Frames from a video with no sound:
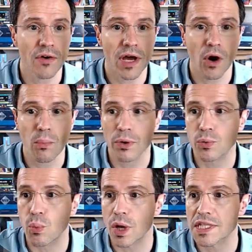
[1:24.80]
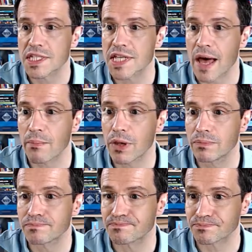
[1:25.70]
opened one
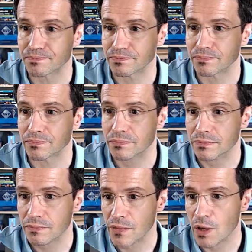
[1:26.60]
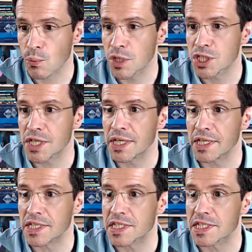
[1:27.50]
sample, which
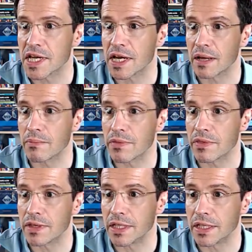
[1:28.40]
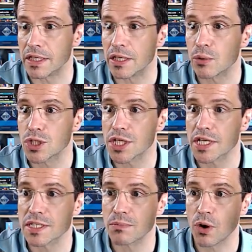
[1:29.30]
is the
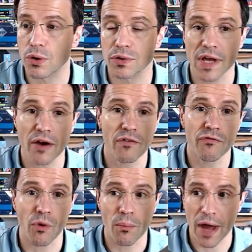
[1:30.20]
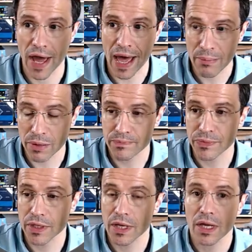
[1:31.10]
Node.js Mongo Terraform app,
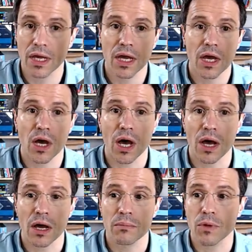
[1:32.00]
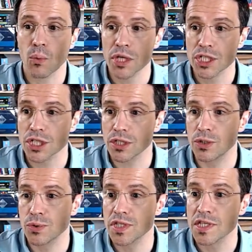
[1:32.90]
which
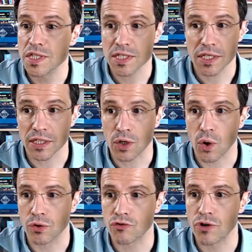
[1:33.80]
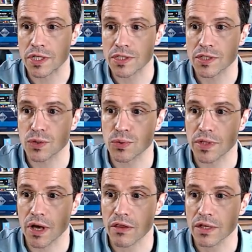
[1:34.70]
uses, in contrast to the
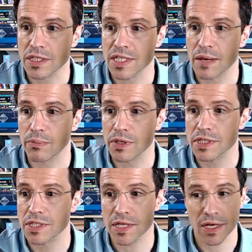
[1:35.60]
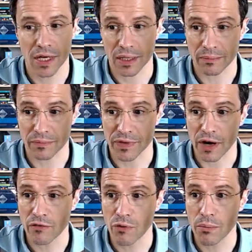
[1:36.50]
other samples,
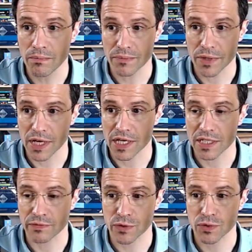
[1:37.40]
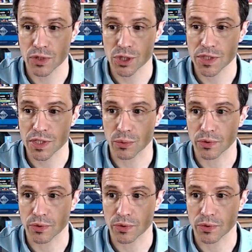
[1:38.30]
Terraform as infrastructure as code.